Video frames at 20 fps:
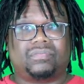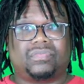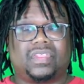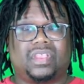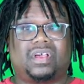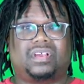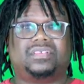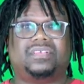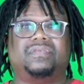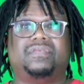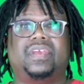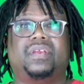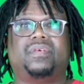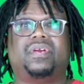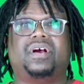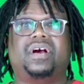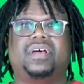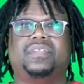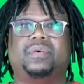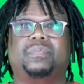Because if there were
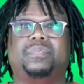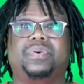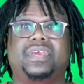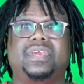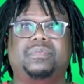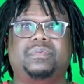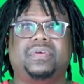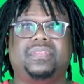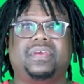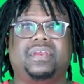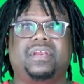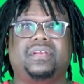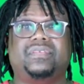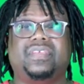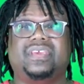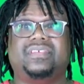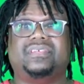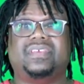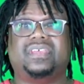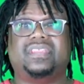other people there and
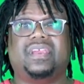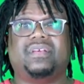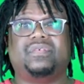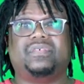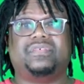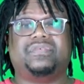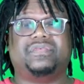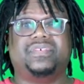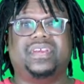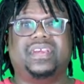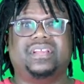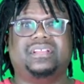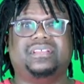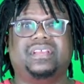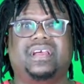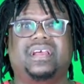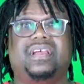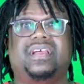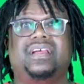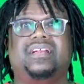they say they were friends,
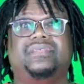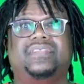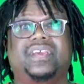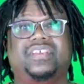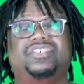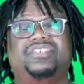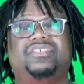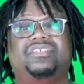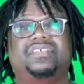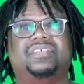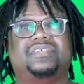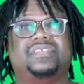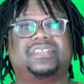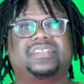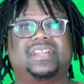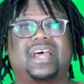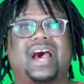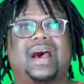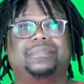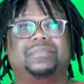they should have
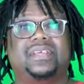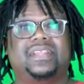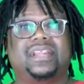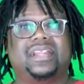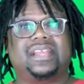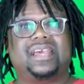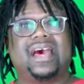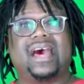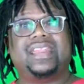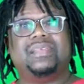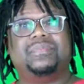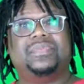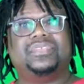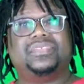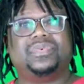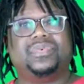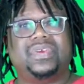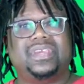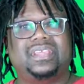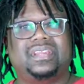stopped it and got in
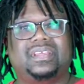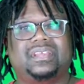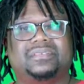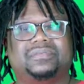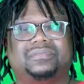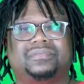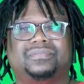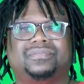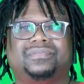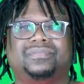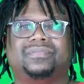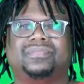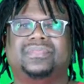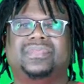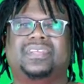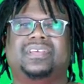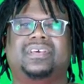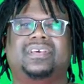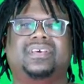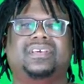between
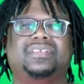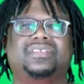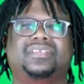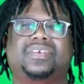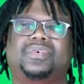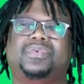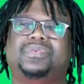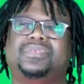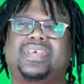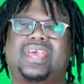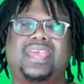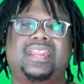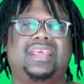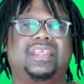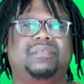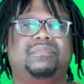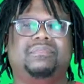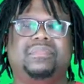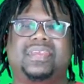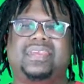it. So they
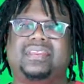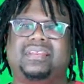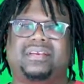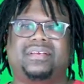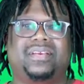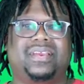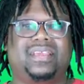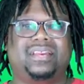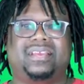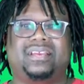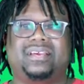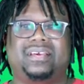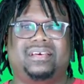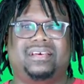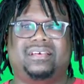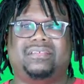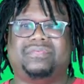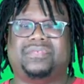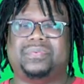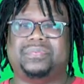didn't mean her any
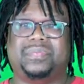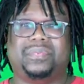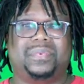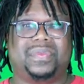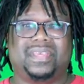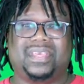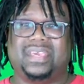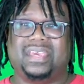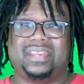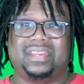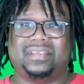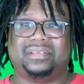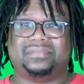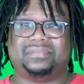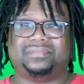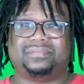good from the beginning.